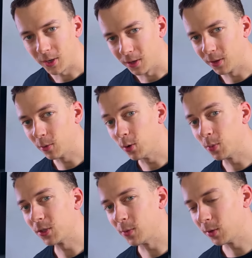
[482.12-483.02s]
I think we're
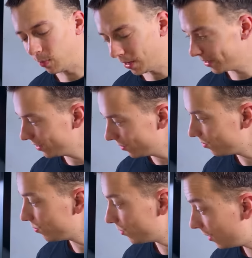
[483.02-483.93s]
almost done with the planting.
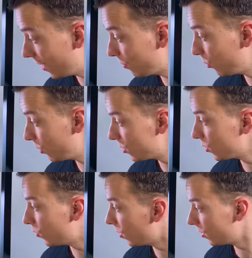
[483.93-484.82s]
Really happy with it
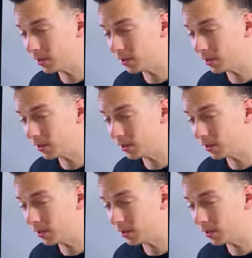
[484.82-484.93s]
so far.